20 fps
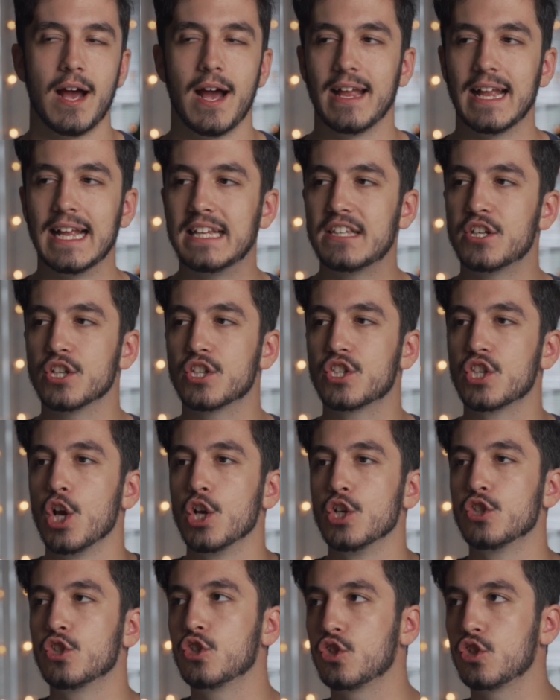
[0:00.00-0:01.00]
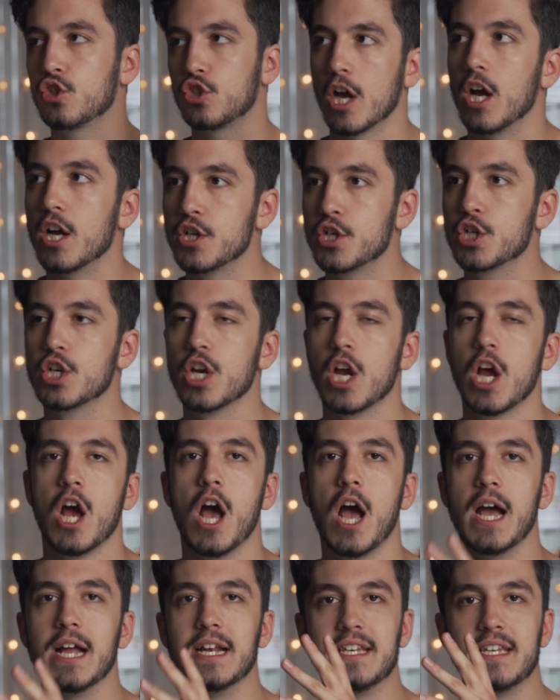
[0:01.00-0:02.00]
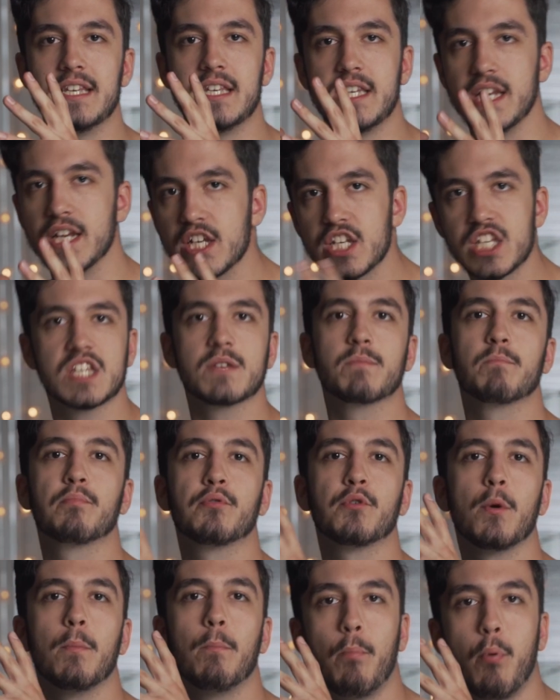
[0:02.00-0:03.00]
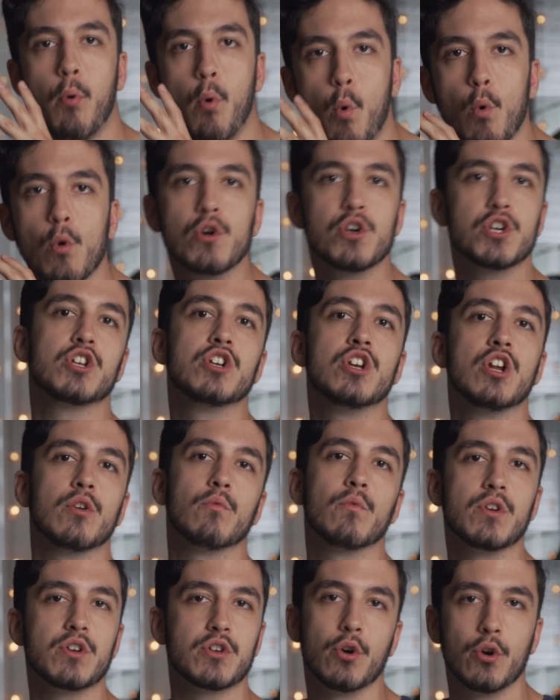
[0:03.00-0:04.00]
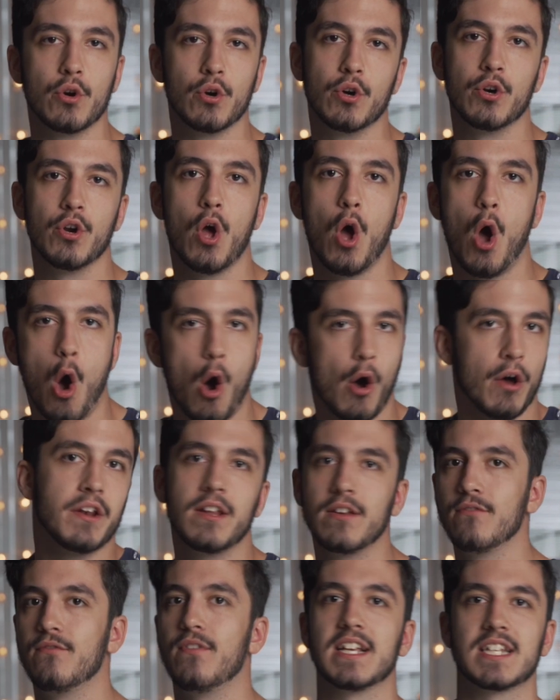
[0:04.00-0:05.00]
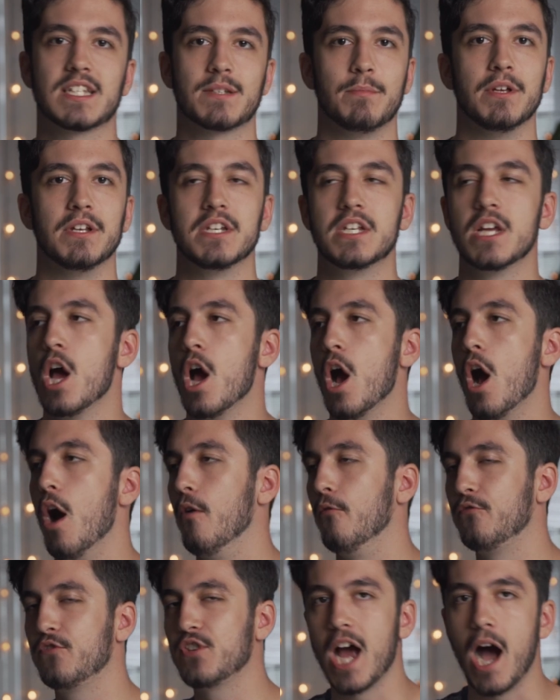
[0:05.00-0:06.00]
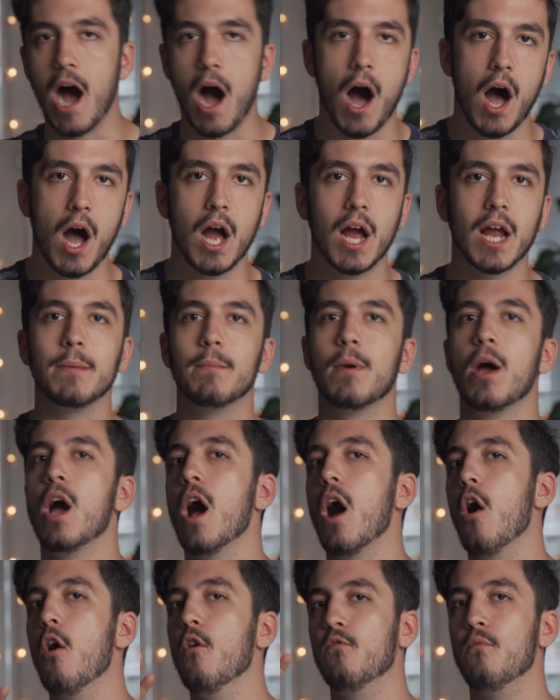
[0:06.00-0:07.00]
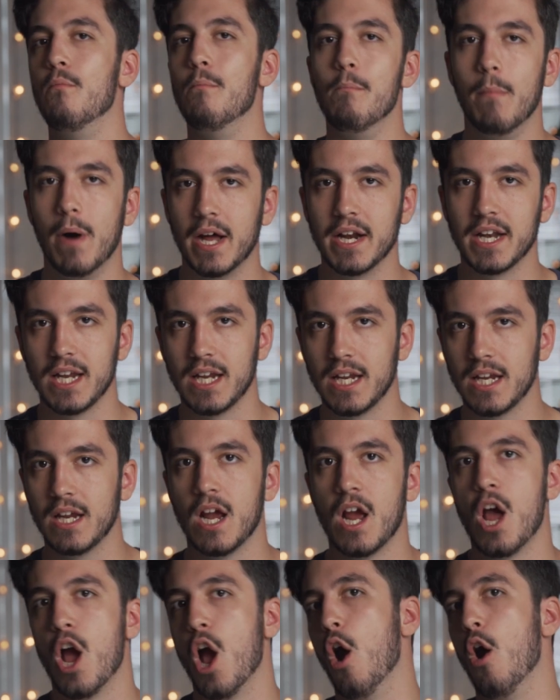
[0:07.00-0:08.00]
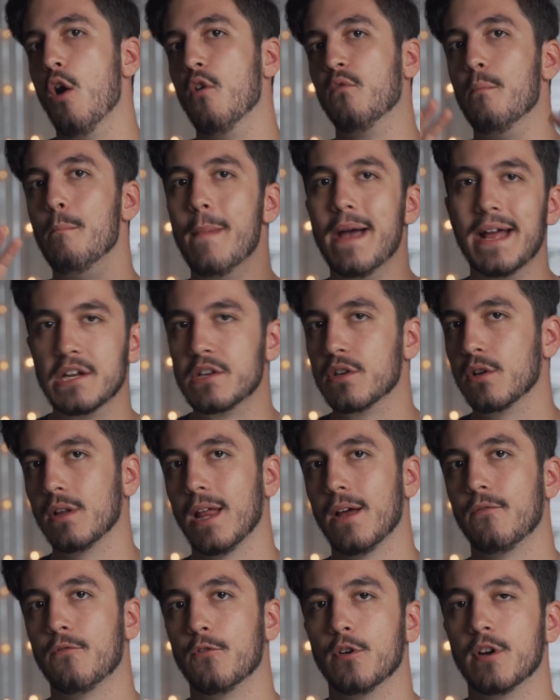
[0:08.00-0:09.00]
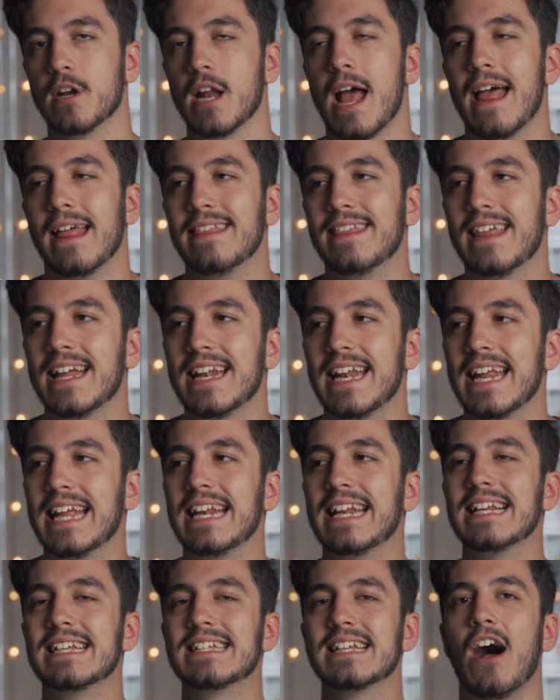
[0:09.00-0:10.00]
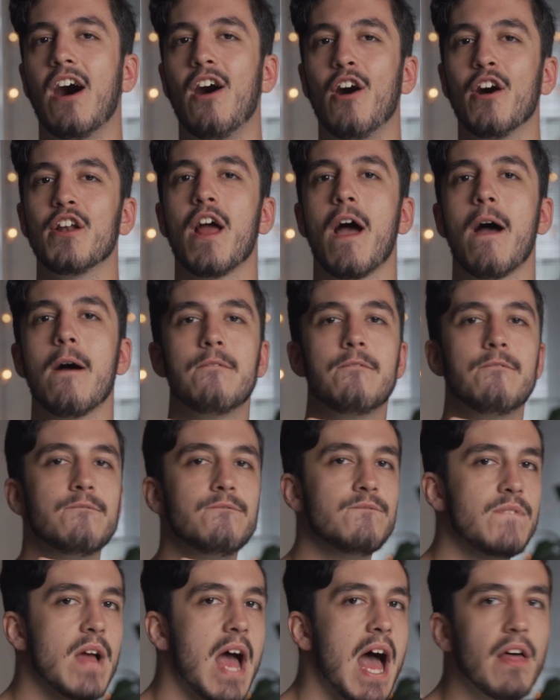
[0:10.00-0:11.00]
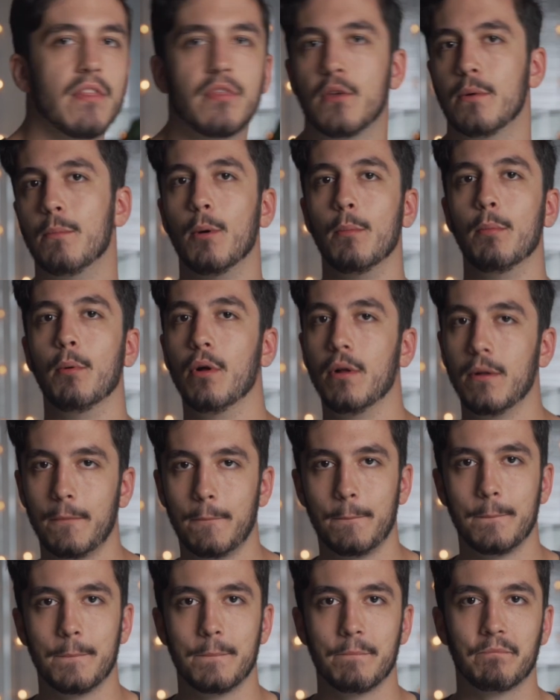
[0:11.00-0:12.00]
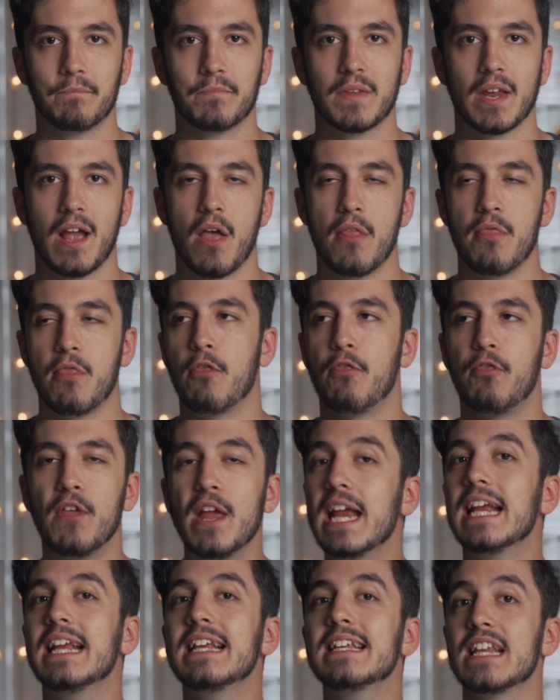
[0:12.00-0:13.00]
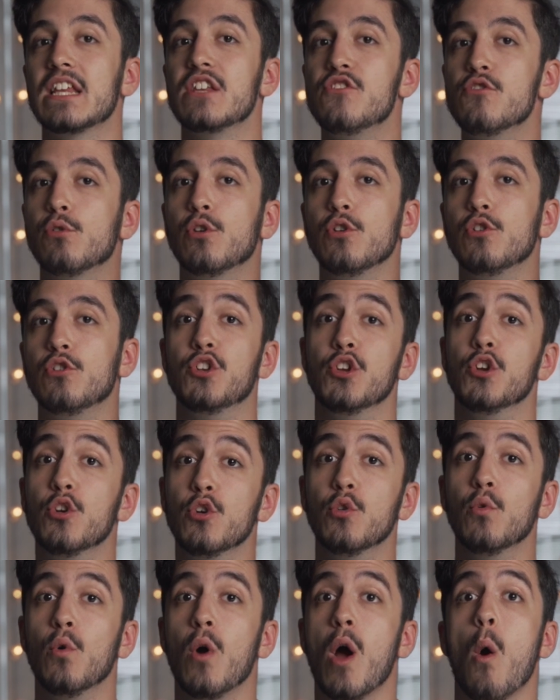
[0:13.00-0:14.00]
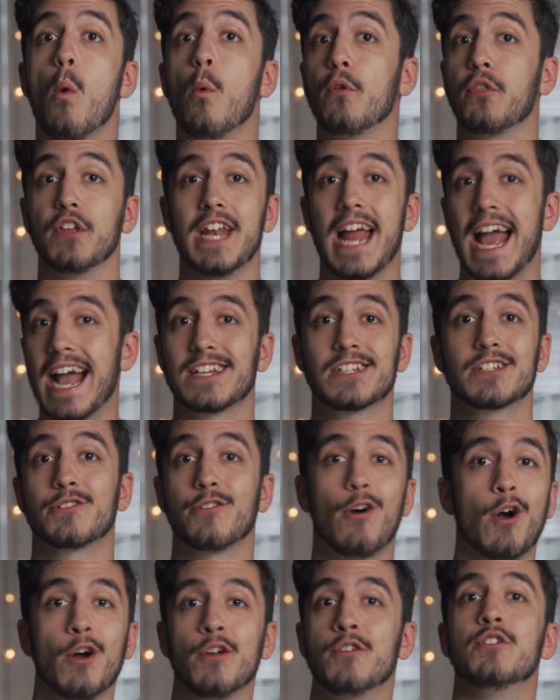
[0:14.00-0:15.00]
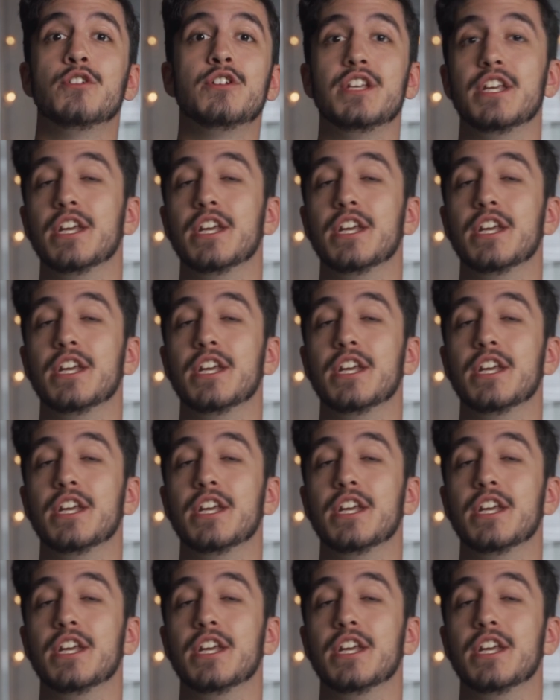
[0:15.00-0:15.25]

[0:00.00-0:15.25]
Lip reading: It's just such a disproportionate return on investment of time, of money, of mental effort that it is unfathomable. The things that you could do with an extra 100